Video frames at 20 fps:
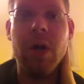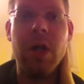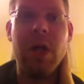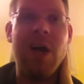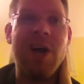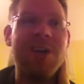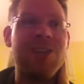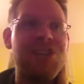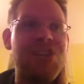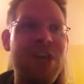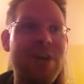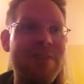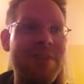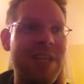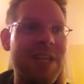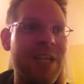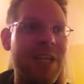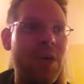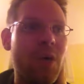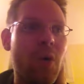
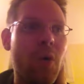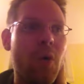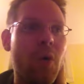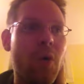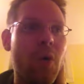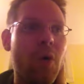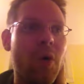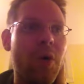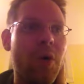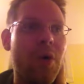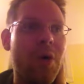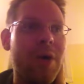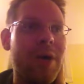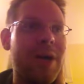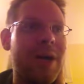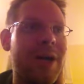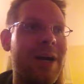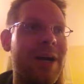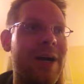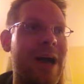longevity or
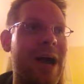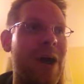uh,